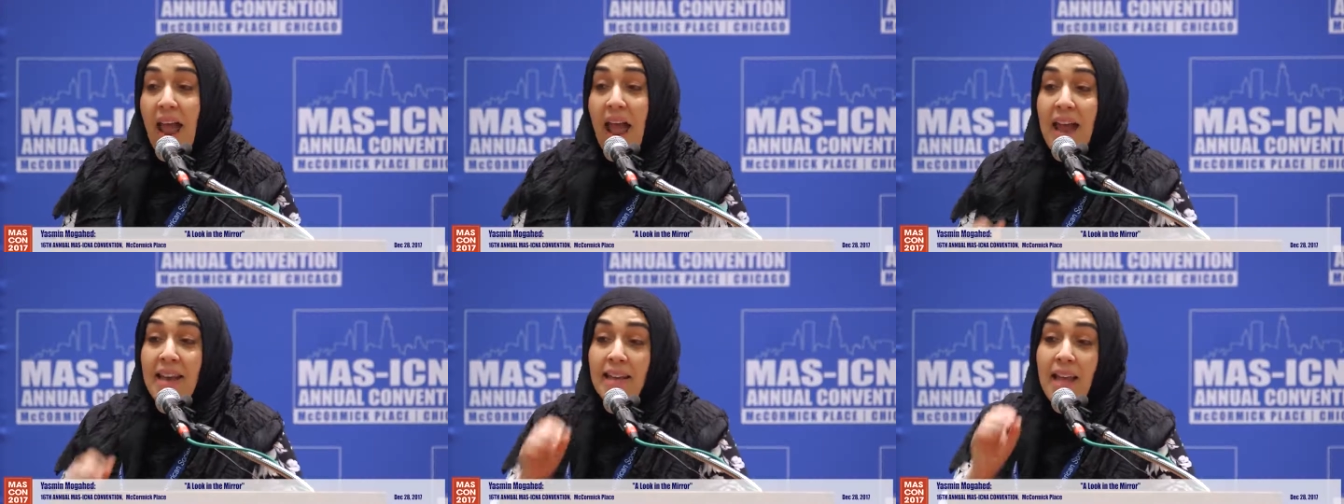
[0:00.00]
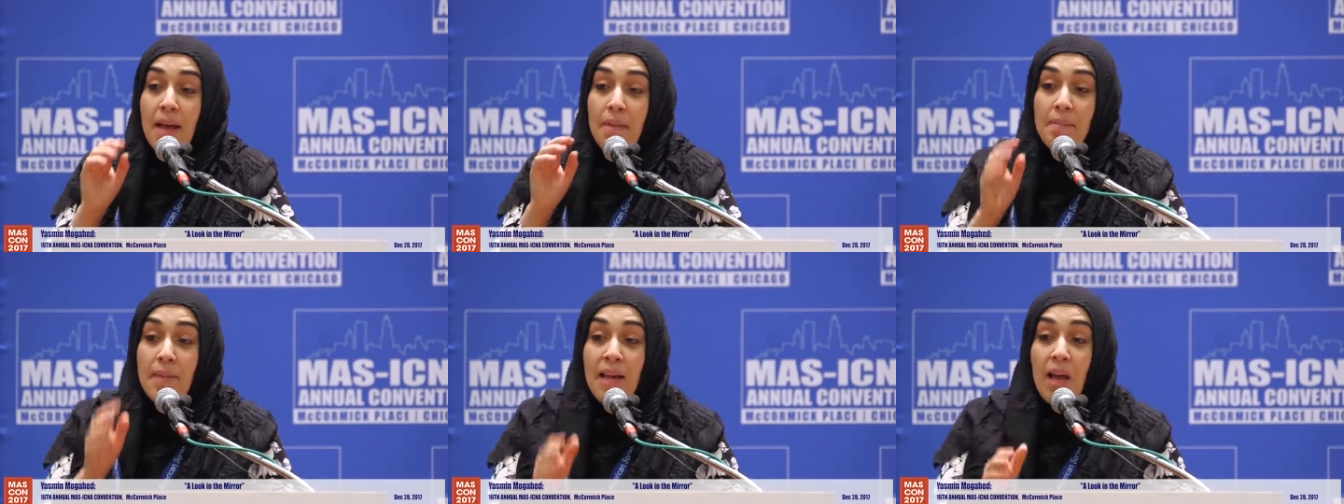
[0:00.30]
And
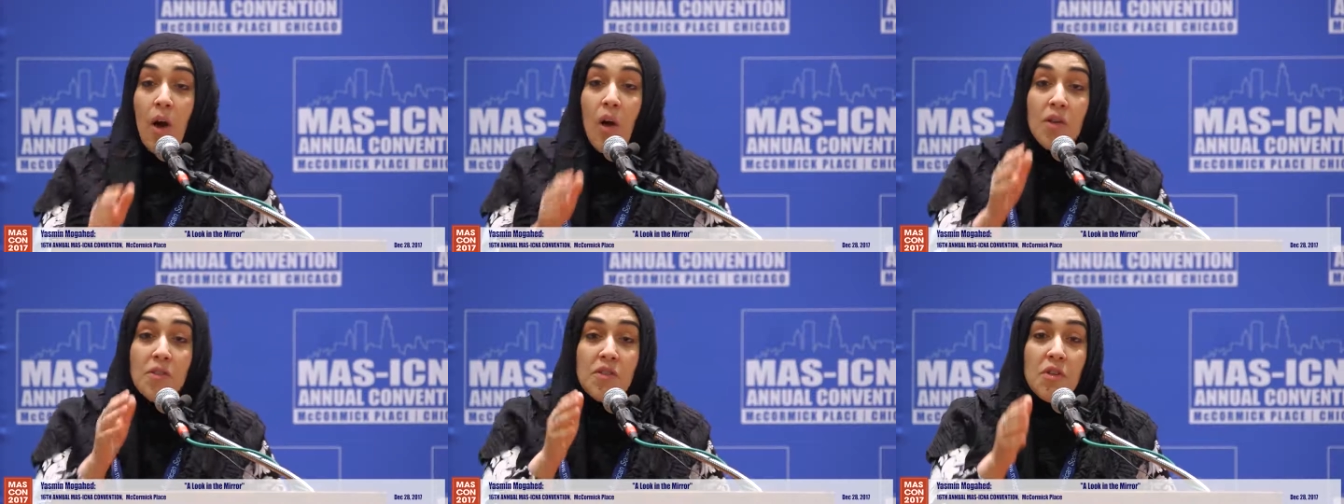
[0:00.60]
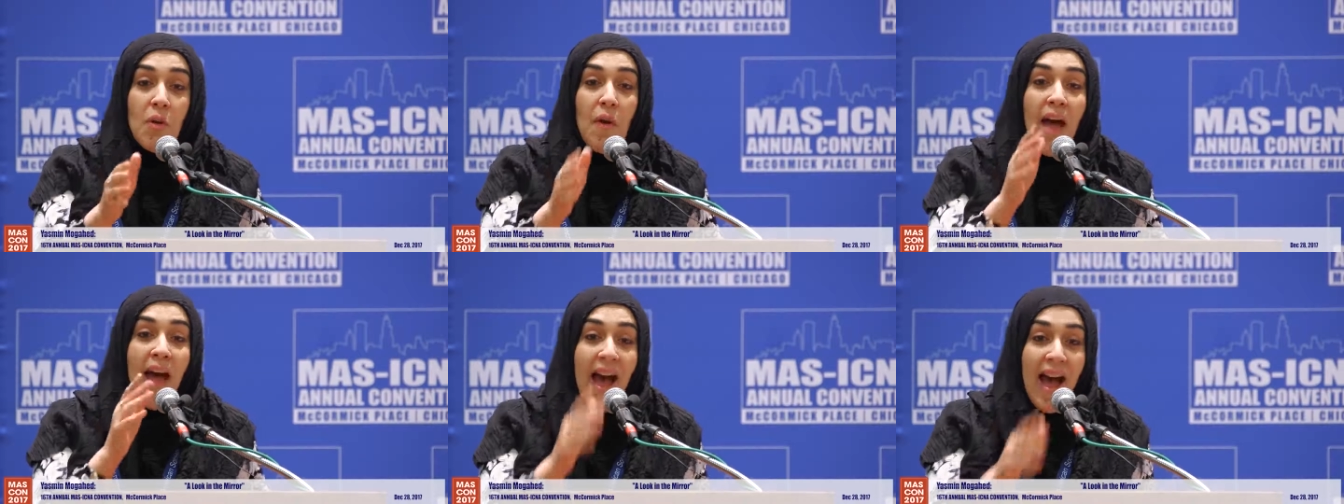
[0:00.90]
let me
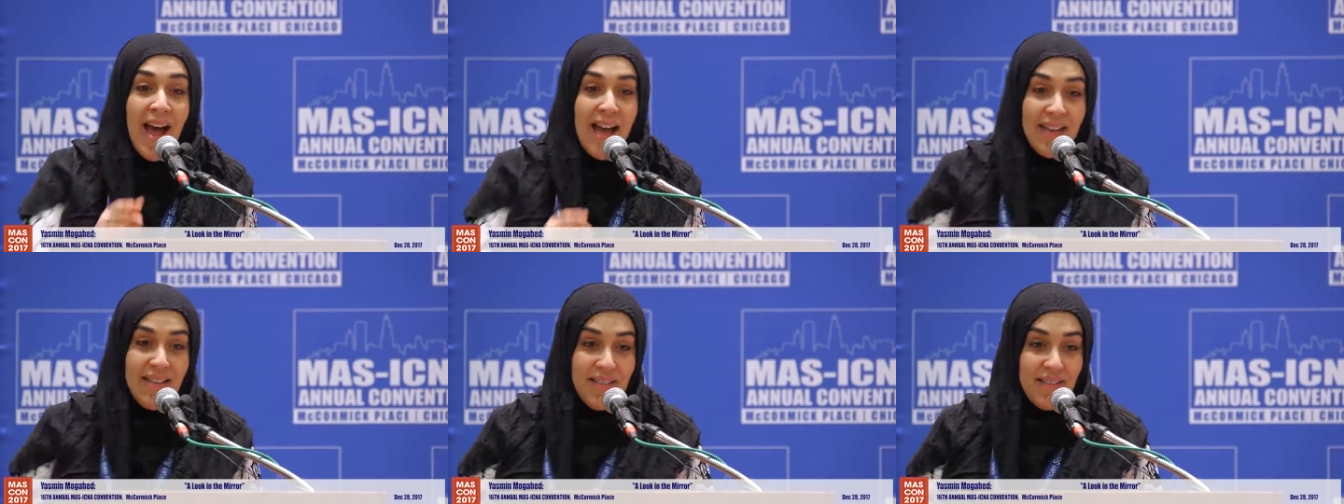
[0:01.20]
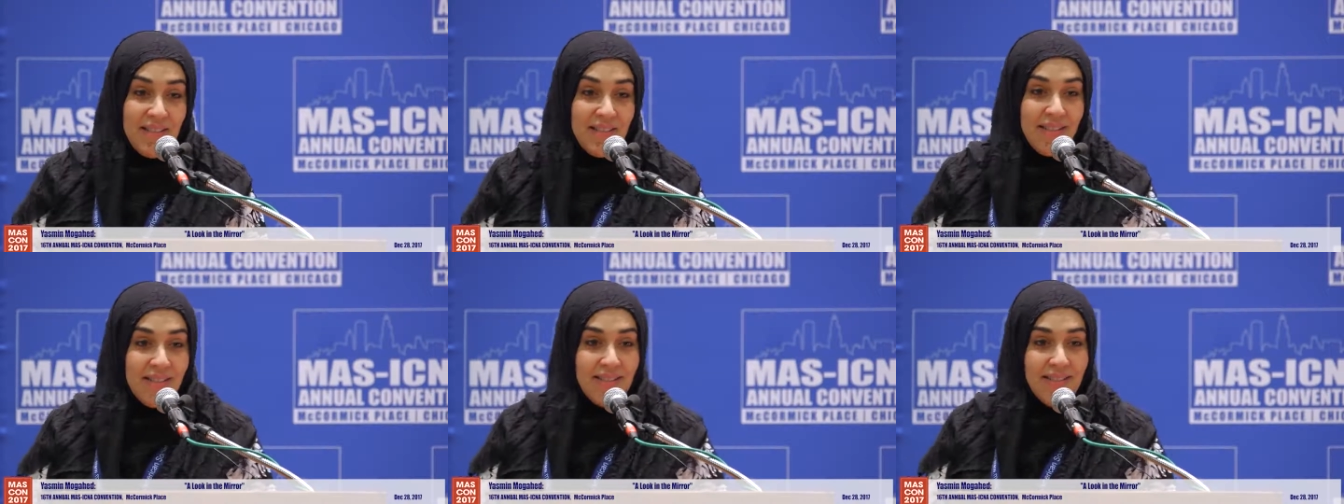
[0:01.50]
also add,
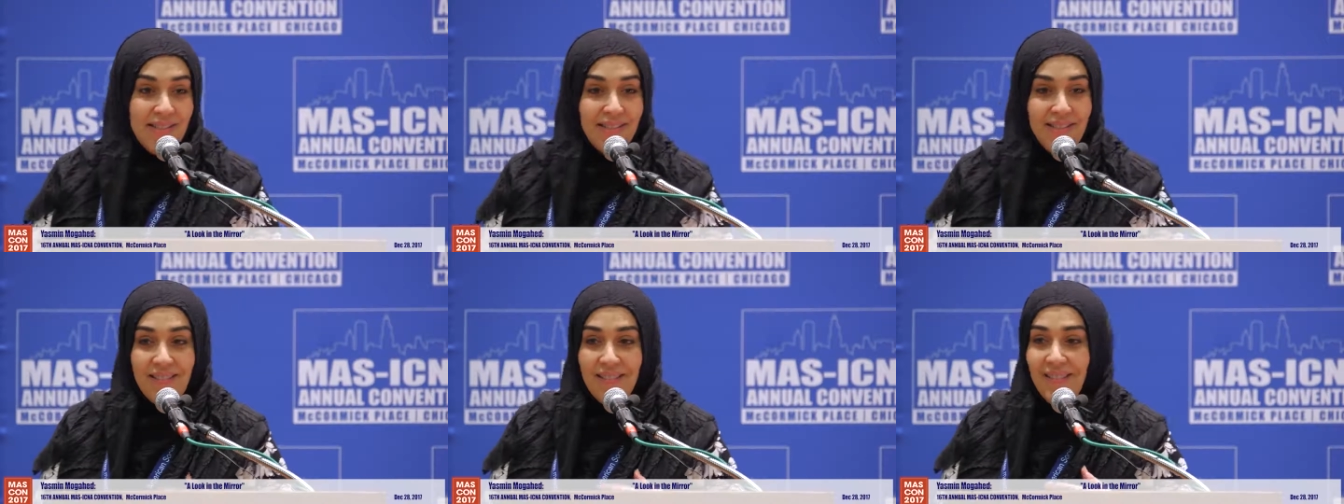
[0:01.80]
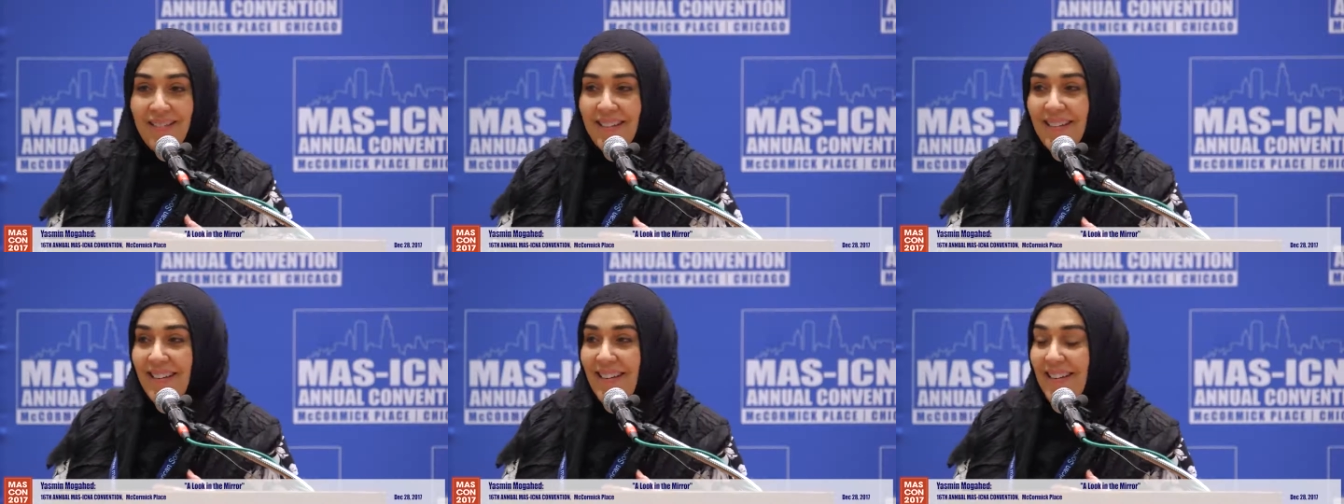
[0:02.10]

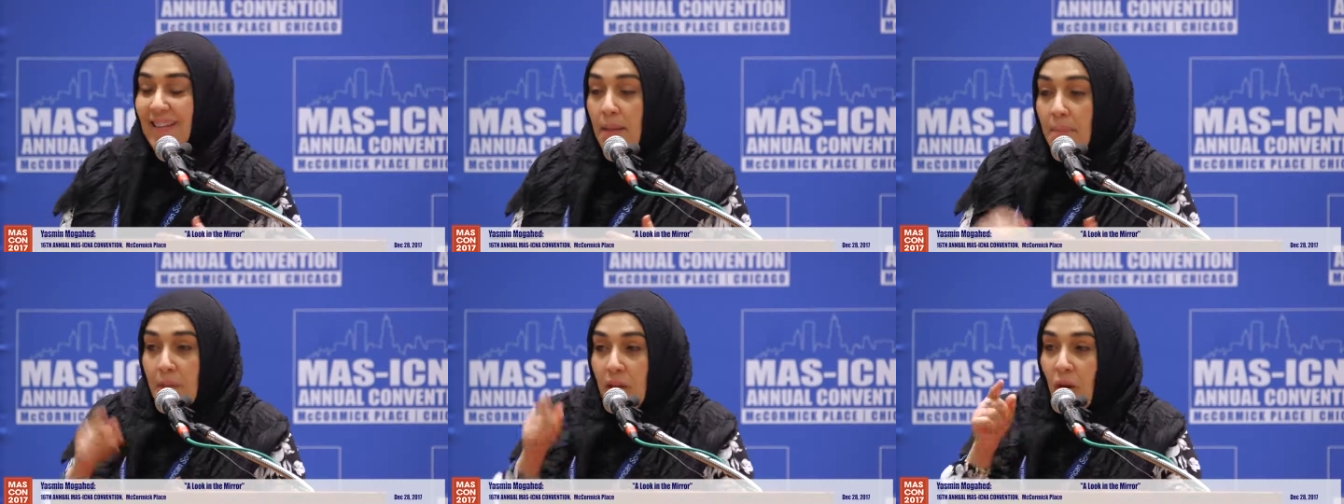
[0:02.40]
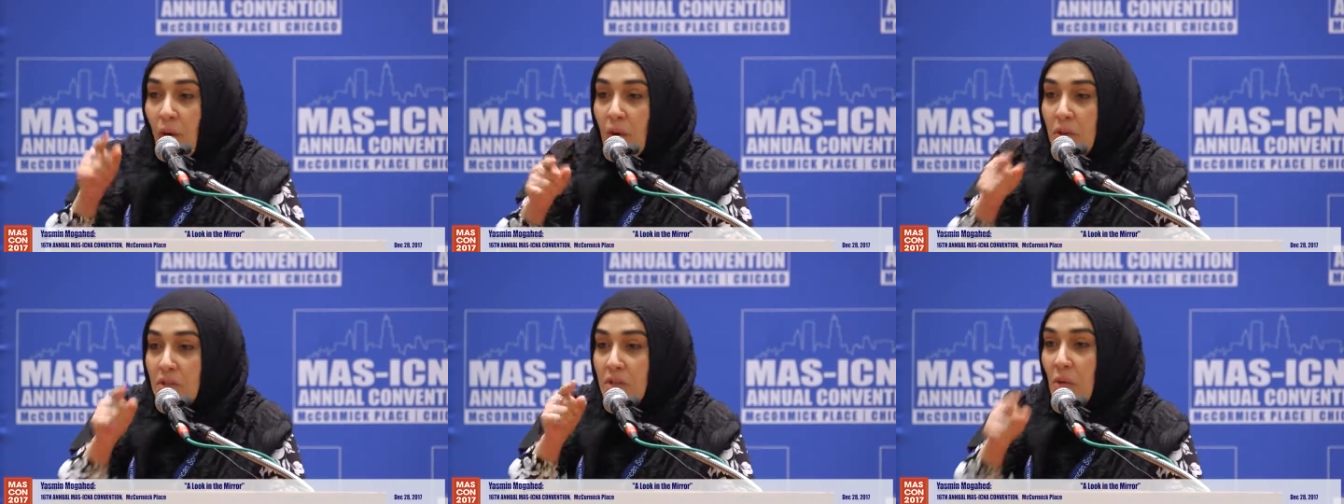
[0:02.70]
let me
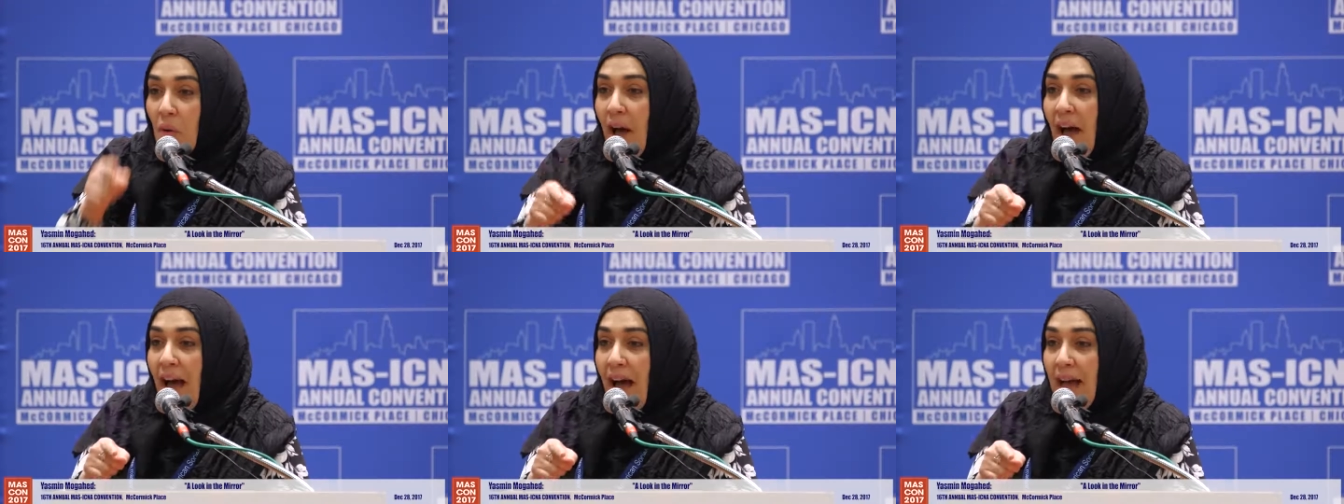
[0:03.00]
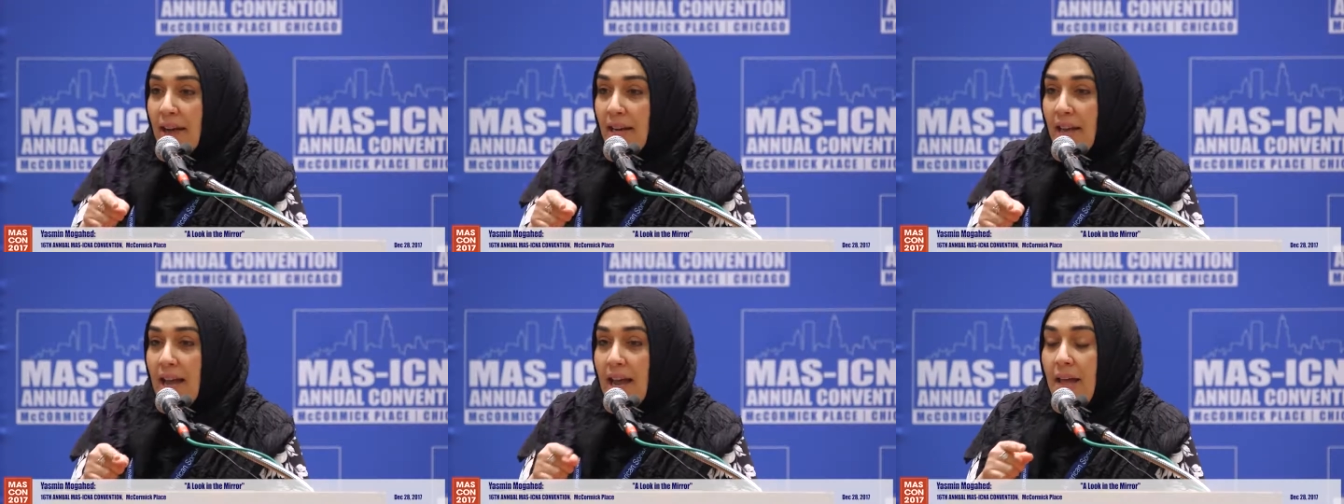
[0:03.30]
also
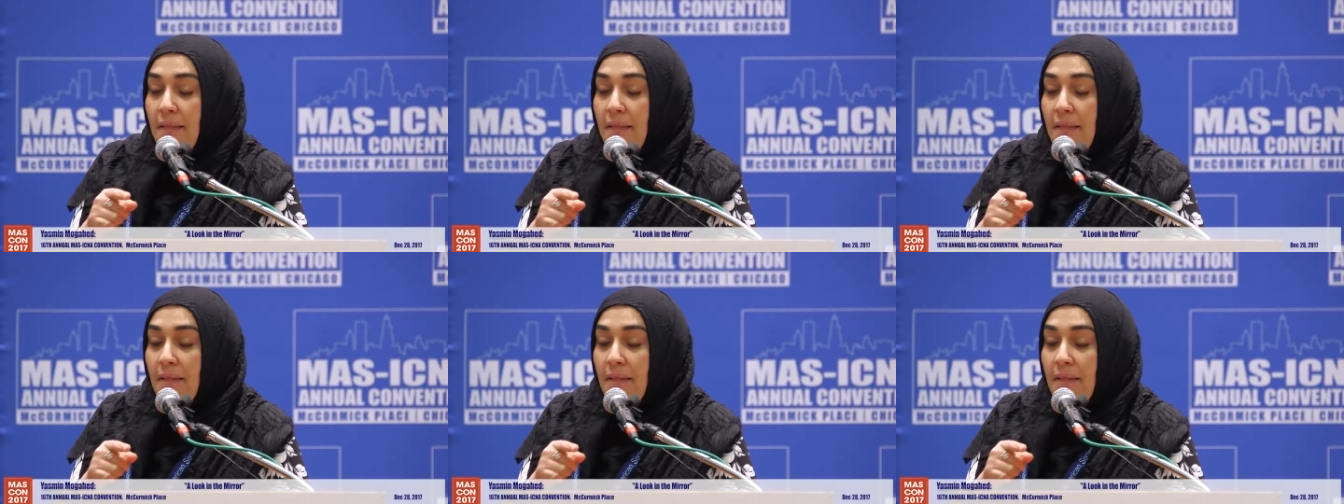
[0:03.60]
add